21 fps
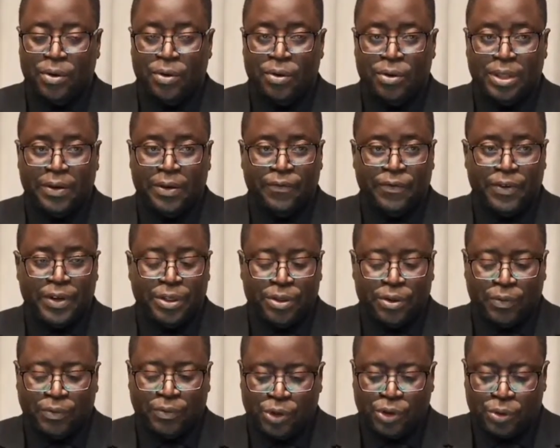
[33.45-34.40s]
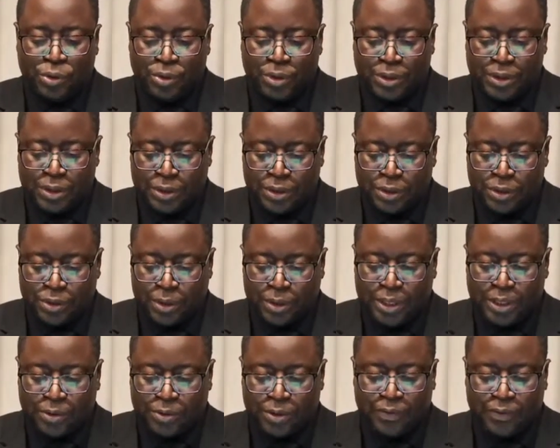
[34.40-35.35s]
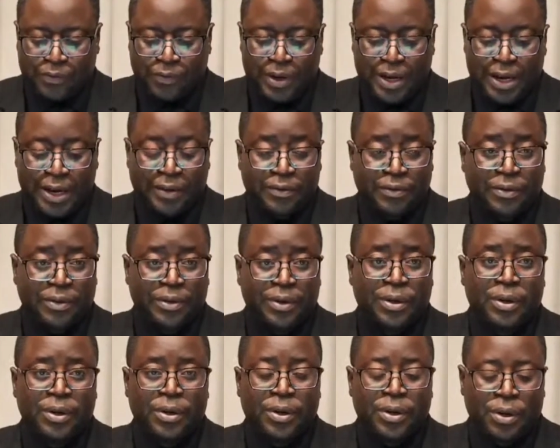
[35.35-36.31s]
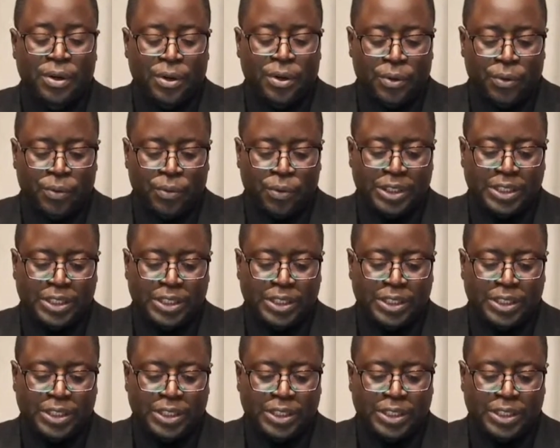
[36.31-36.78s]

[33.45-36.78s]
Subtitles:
on the 5th of June 2025,